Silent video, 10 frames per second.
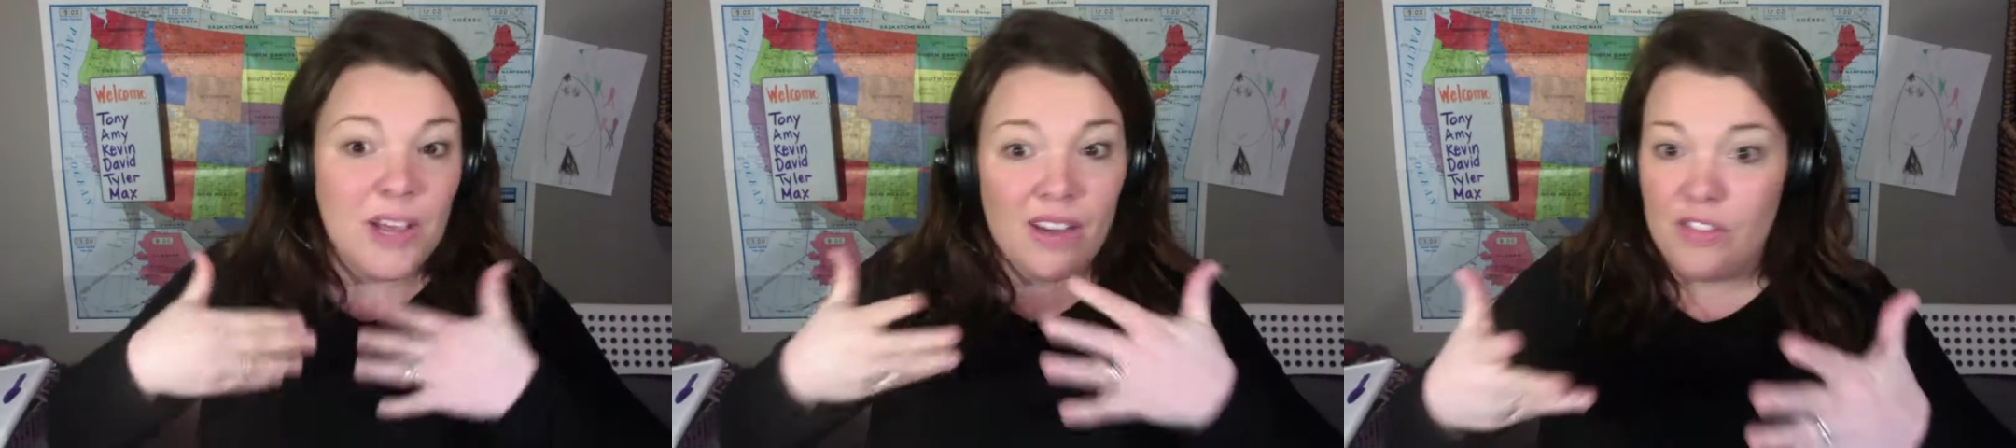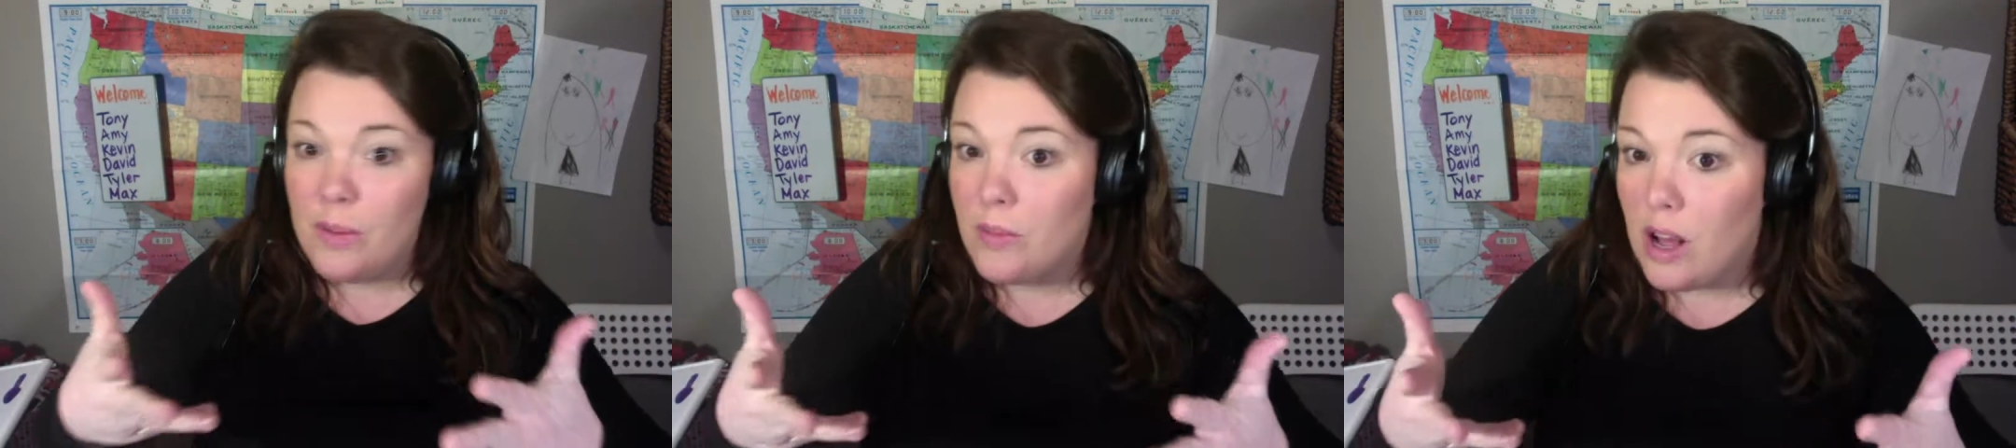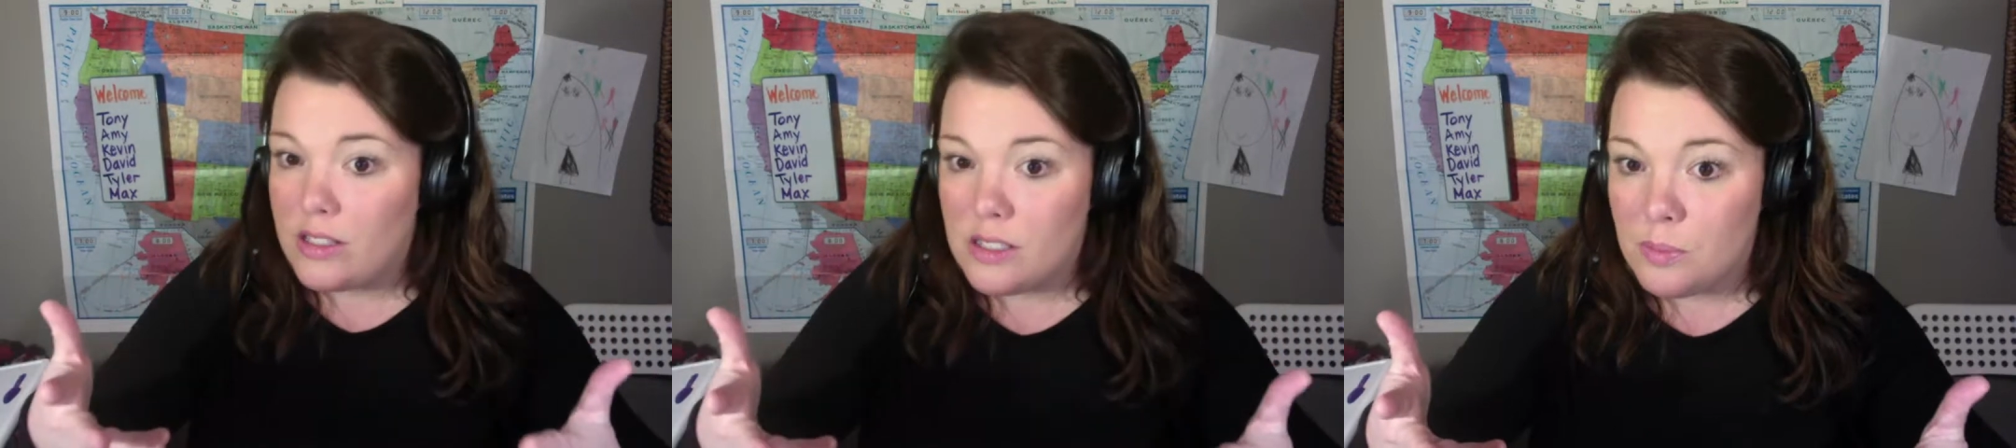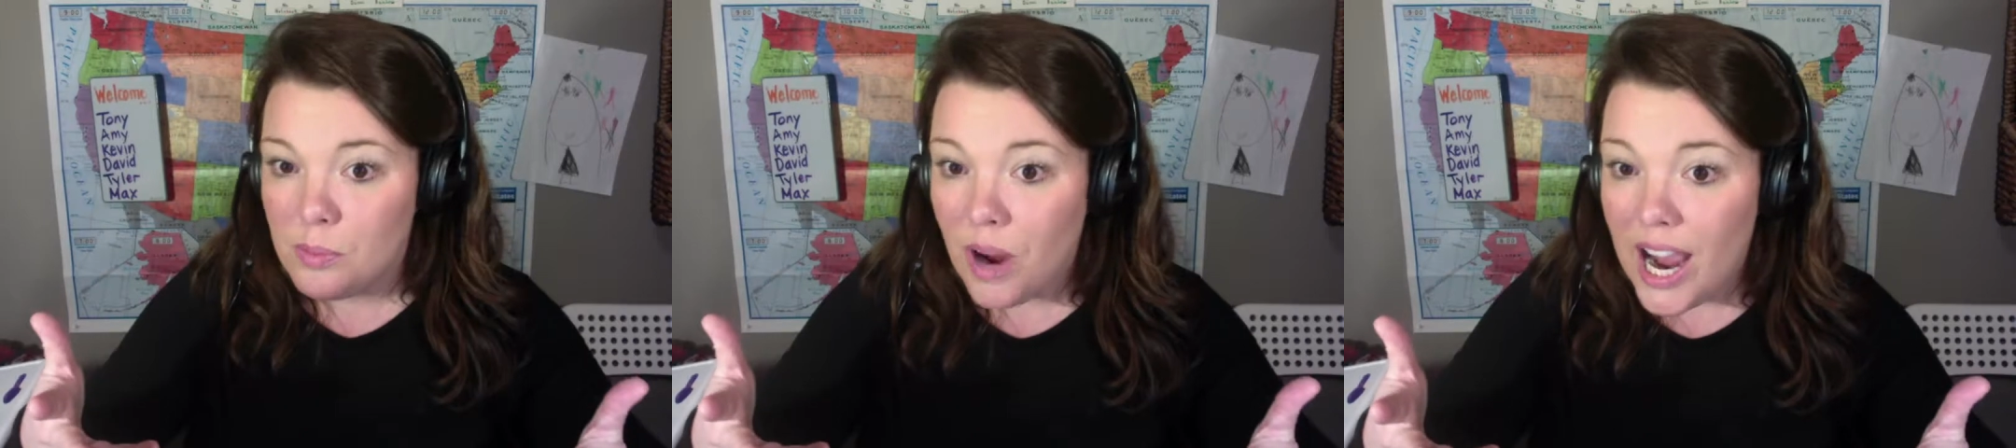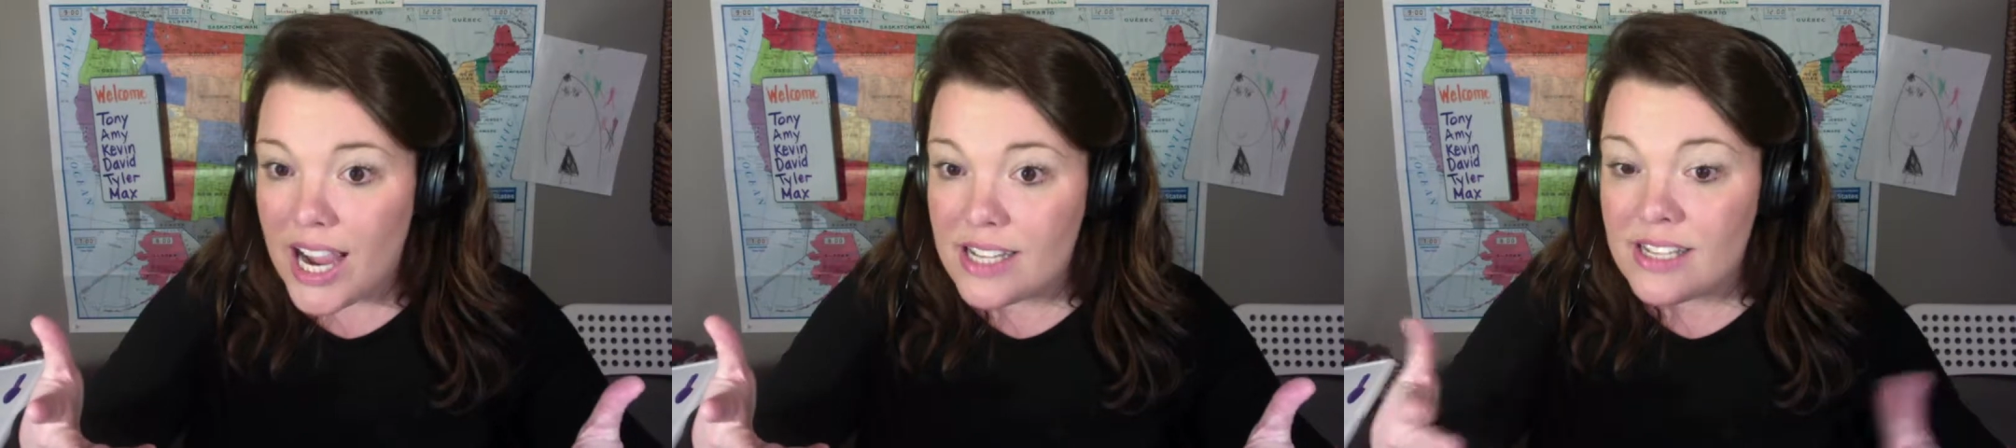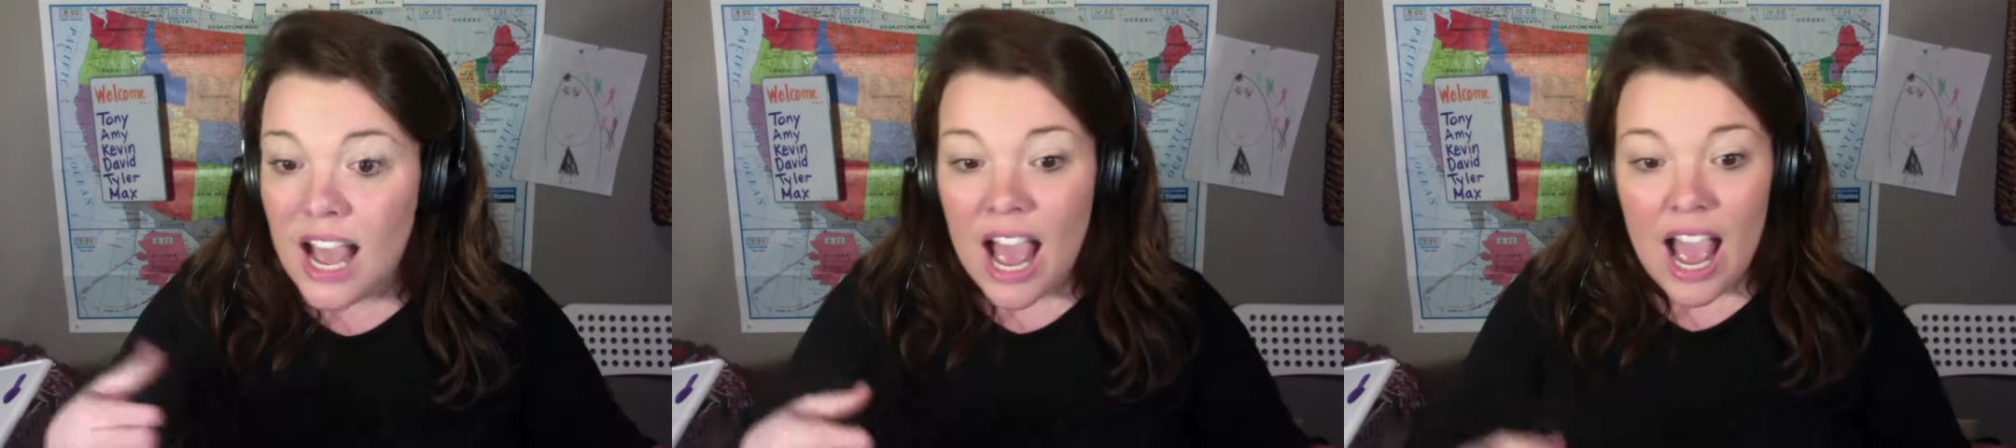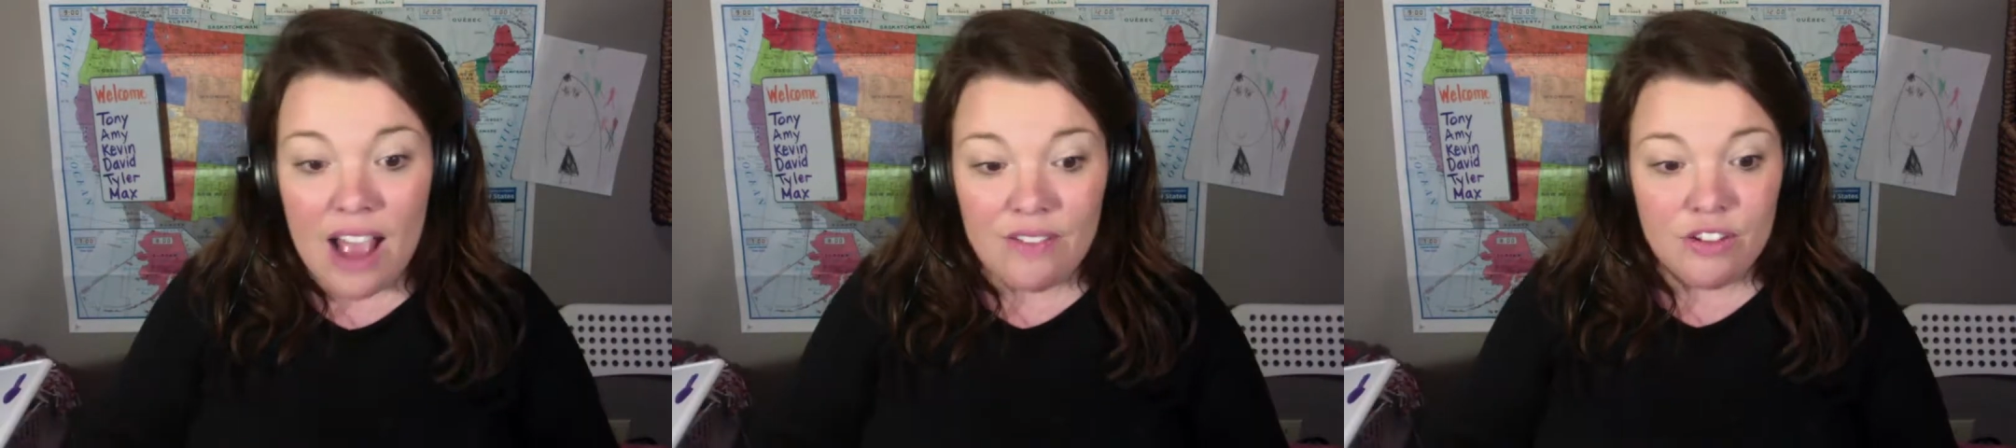Give them lots of praise
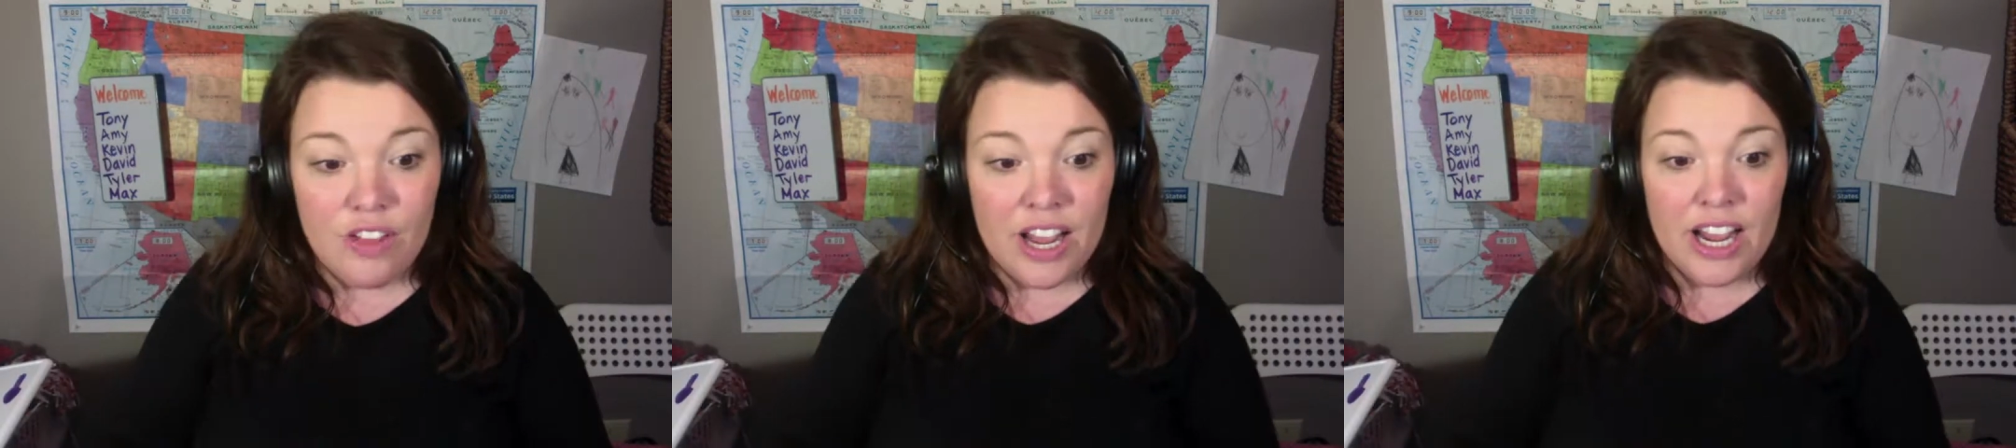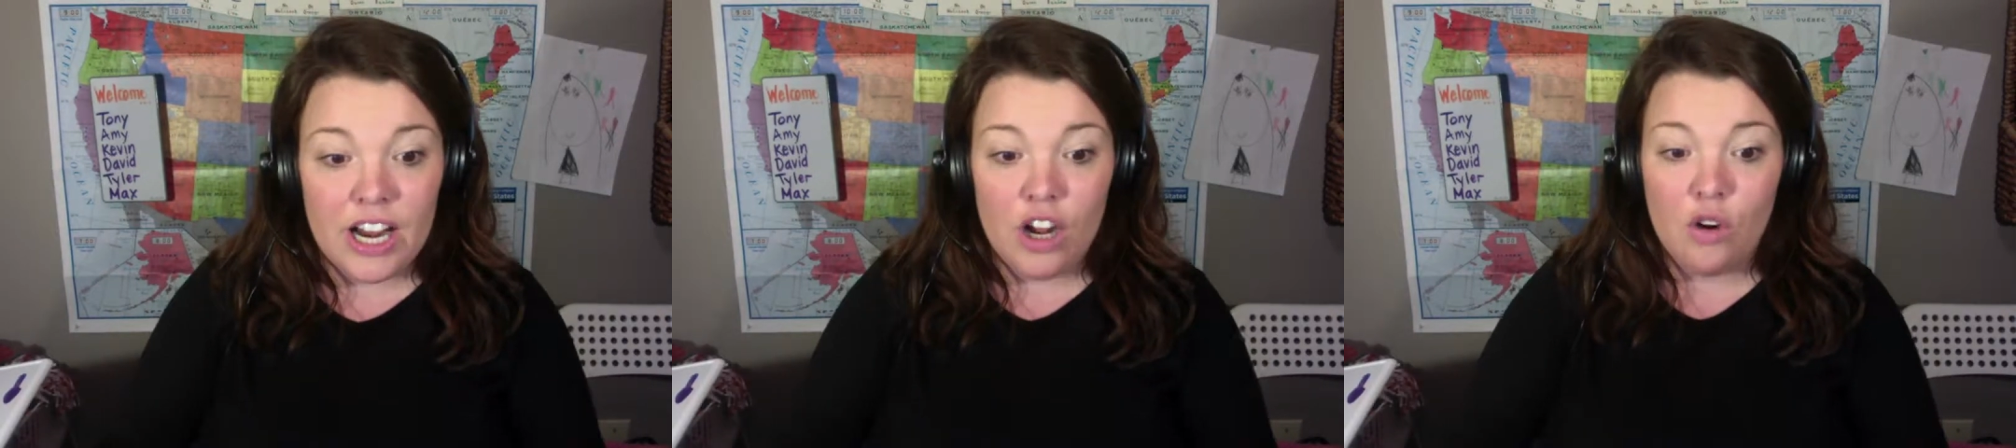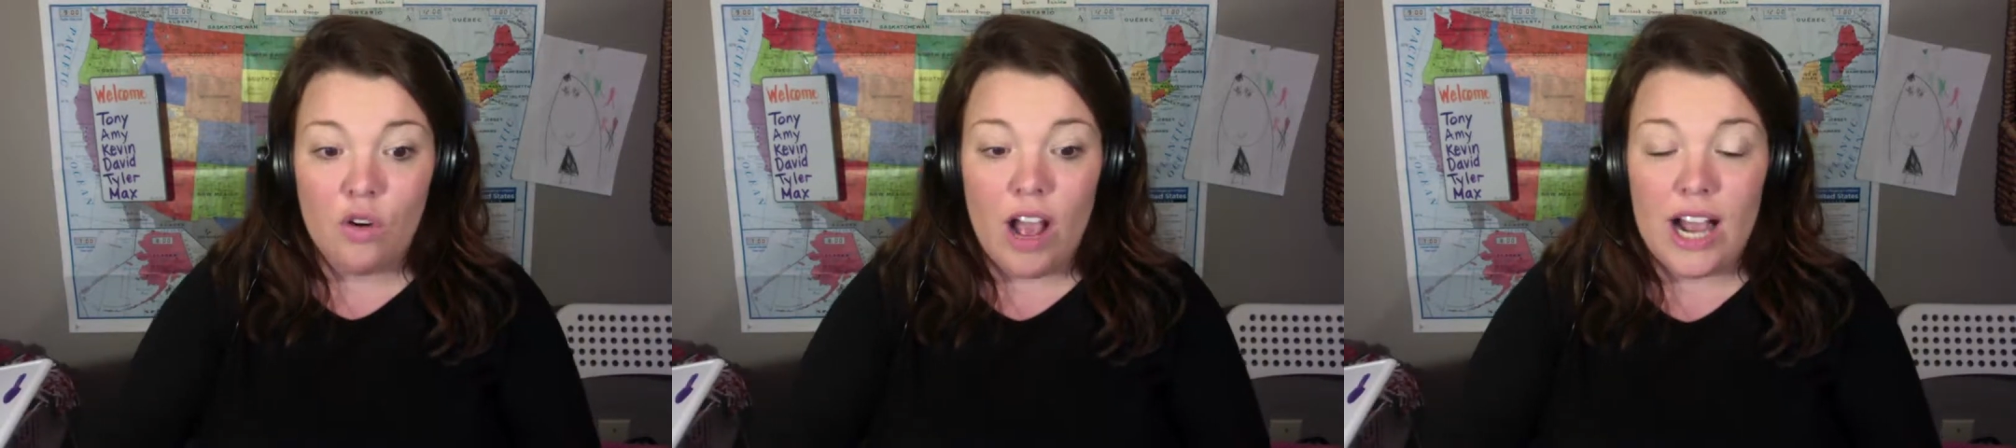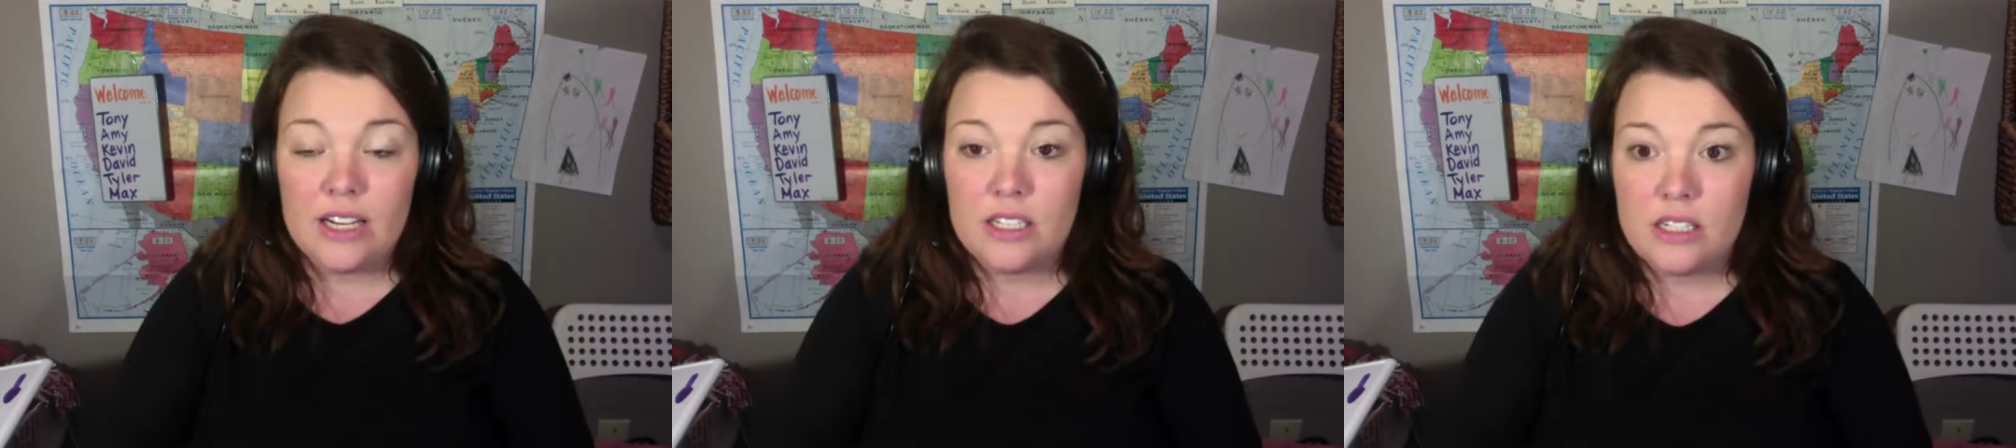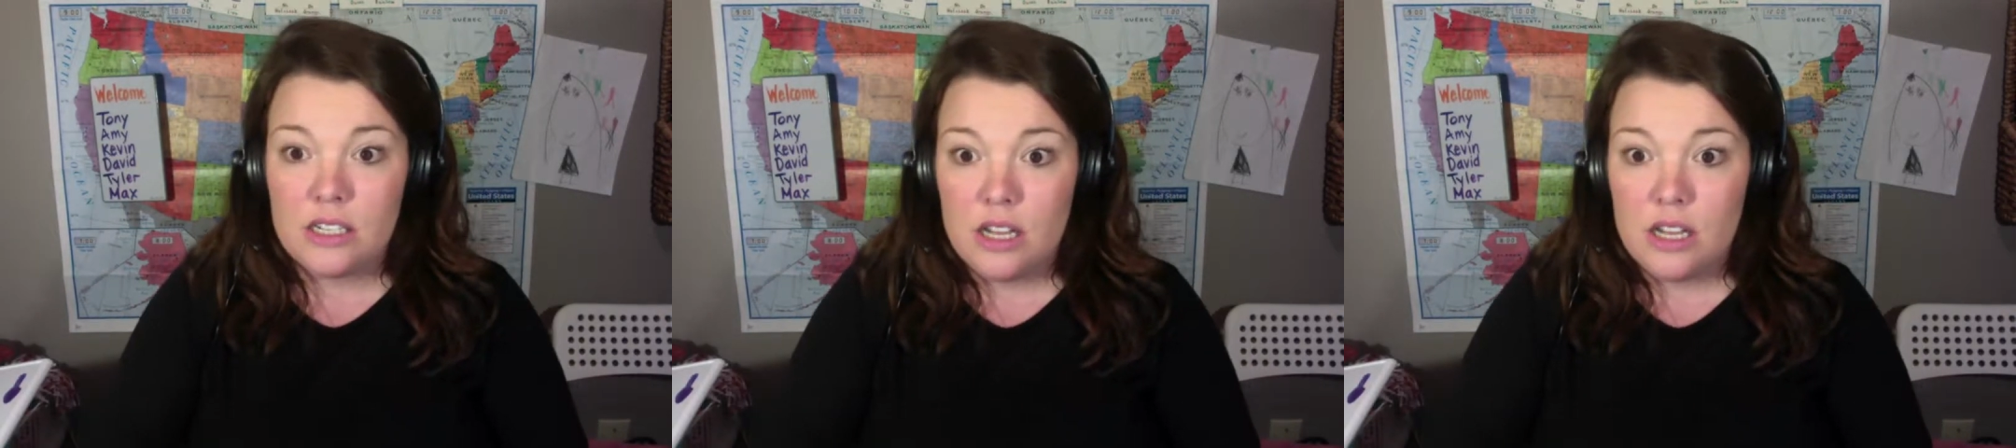after they get it correct.